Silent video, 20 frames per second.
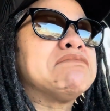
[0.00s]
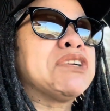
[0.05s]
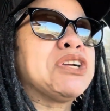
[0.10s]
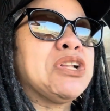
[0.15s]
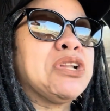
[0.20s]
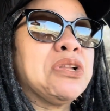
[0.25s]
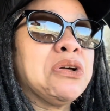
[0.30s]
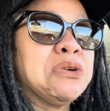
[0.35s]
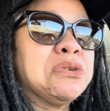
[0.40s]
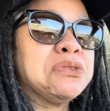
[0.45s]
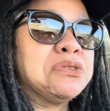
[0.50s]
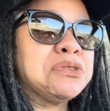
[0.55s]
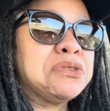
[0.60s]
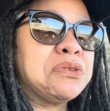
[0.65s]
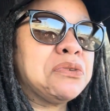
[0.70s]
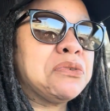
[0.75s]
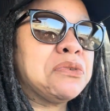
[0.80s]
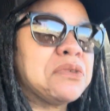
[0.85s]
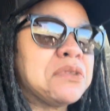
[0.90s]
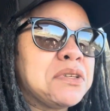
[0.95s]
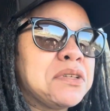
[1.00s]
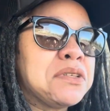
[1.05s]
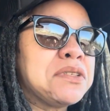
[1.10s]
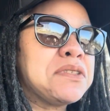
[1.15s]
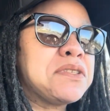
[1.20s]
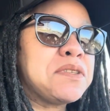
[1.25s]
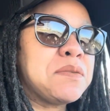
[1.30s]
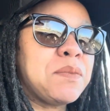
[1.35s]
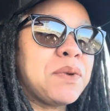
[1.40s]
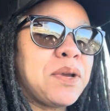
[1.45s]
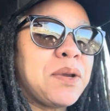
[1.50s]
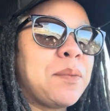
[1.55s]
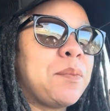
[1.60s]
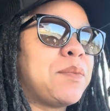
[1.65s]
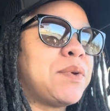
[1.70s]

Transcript: closed door smut,